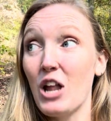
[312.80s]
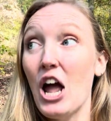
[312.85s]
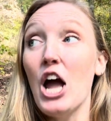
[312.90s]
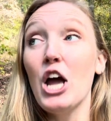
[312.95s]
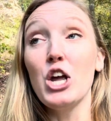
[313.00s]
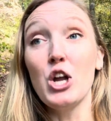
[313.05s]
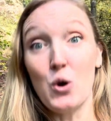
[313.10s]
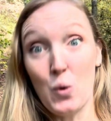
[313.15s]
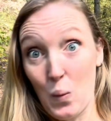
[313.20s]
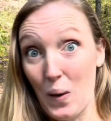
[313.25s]

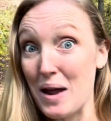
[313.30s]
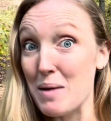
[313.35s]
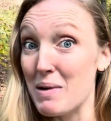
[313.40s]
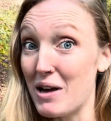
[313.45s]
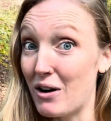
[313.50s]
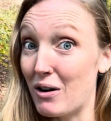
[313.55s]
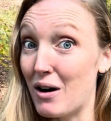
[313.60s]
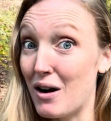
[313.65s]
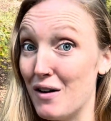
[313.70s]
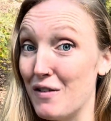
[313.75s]
You're way
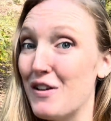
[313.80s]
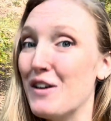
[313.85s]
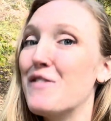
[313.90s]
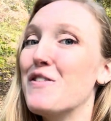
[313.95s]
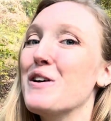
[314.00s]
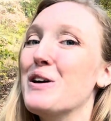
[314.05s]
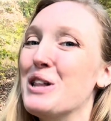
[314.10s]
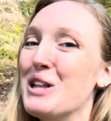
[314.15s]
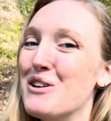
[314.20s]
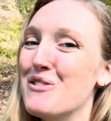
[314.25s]
better off if
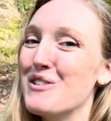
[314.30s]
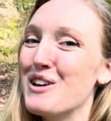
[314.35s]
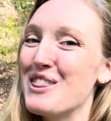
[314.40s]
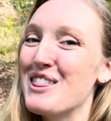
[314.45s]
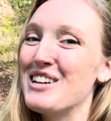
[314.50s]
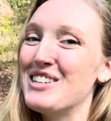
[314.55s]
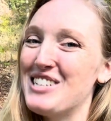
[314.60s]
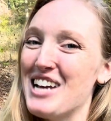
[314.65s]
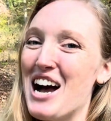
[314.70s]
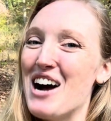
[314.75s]
you live in
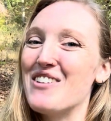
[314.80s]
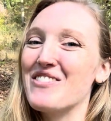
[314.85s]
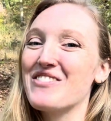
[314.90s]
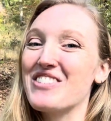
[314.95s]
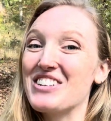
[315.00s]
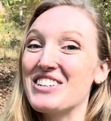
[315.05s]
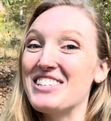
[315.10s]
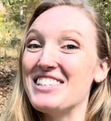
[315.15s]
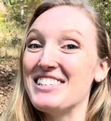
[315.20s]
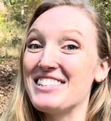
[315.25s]
the town
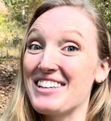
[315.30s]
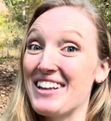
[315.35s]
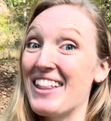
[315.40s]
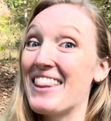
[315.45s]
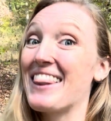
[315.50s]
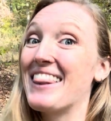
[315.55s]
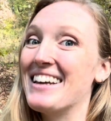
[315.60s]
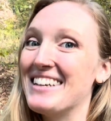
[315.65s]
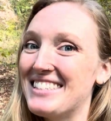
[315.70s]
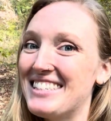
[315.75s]
versus
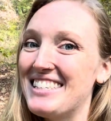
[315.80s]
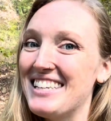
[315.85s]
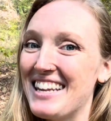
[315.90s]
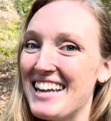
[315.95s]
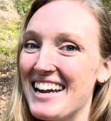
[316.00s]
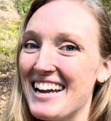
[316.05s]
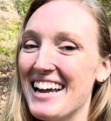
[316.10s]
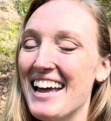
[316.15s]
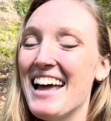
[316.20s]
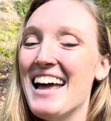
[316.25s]
the
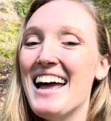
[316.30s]
city.